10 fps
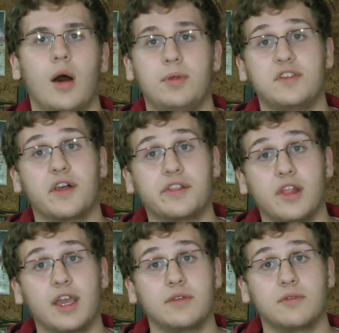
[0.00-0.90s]
Please click the
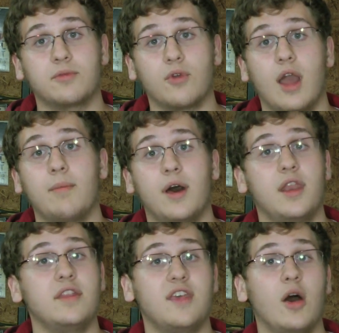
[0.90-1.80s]
like and subscribe
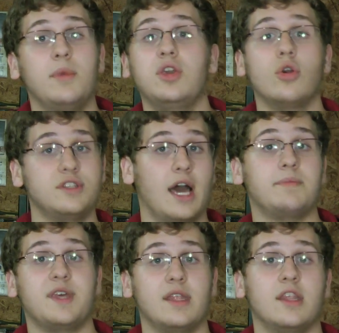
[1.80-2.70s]
button, and tell me your
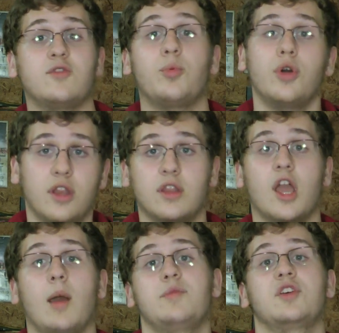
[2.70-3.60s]
top 10 list. Put it in the
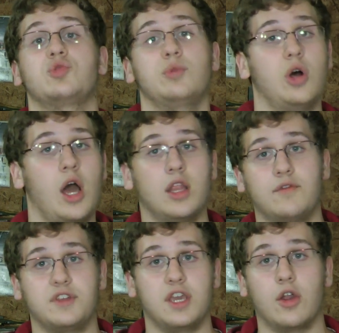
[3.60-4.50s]
comment section below. I
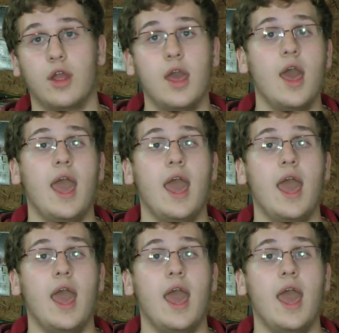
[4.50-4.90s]
love to hear it.